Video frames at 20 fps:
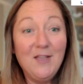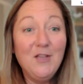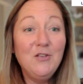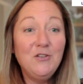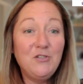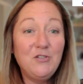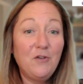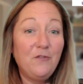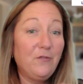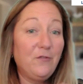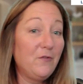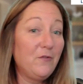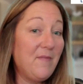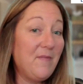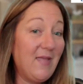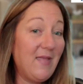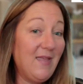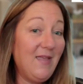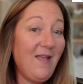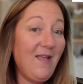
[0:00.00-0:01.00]
So for
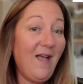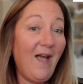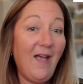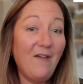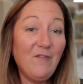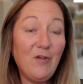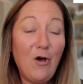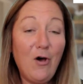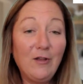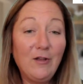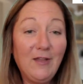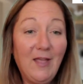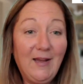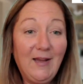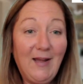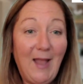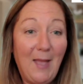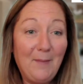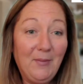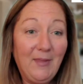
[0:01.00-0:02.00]
me, I have an online
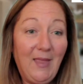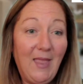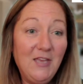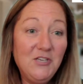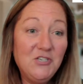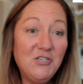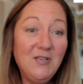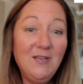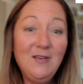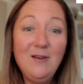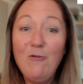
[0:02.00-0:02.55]
application,